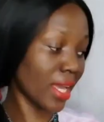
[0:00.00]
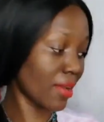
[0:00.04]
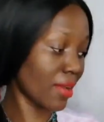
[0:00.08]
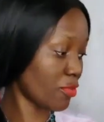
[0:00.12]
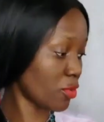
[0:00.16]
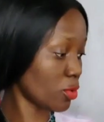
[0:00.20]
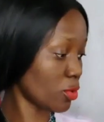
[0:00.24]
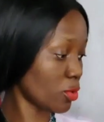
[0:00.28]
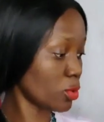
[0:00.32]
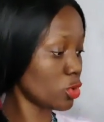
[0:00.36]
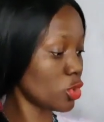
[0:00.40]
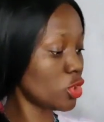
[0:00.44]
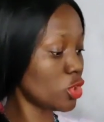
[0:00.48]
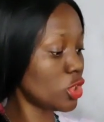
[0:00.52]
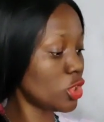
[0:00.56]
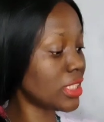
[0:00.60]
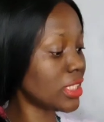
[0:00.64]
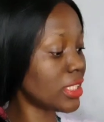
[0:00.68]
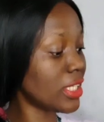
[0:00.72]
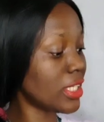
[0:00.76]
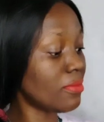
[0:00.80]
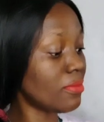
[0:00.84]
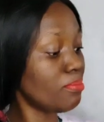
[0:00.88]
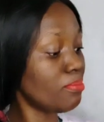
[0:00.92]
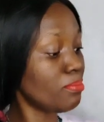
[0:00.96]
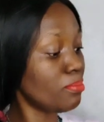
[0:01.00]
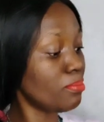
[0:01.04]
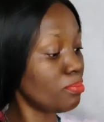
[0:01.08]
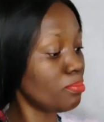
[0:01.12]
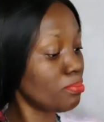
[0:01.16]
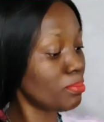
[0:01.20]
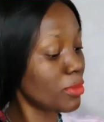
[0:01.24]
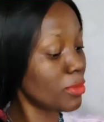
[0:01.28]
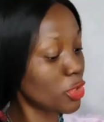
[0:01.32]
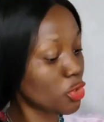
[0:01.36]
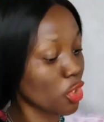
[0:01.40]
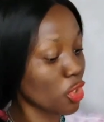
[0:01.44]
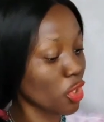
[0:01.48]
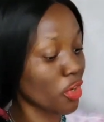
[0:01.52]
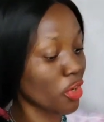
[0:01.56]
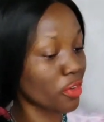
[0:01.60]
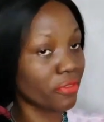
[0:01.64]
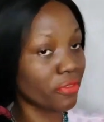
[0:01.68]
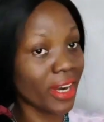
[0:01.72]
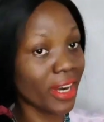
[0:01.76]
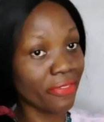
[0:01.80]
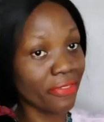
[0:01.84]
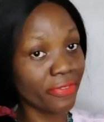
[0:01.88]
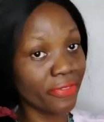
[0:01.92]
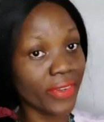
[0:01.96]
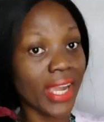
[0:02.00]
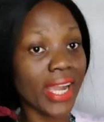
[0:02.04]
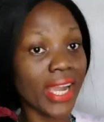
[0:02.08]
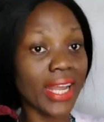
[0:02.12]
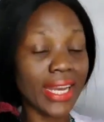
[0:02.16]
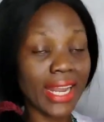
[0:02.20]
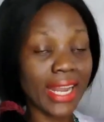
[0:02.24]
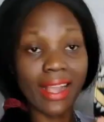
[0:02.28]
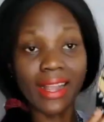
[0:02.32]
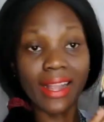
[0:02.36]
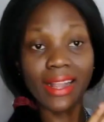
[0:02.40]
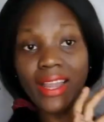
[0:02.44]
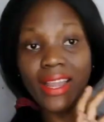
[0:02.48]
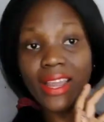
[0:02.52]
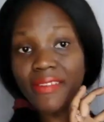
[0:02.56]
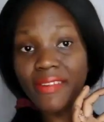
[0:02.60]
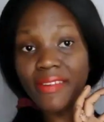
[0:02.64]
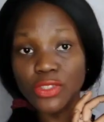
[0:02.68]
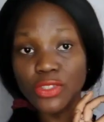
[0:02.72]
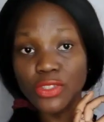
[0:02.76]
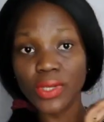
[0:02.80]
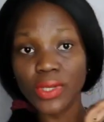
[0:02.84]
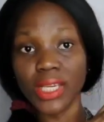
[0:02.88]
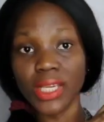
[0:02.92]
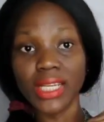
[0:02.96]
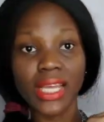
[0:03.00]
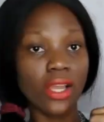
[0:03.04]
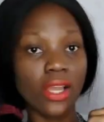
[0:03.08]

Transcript: This is the mixture of raffia and Ankara together.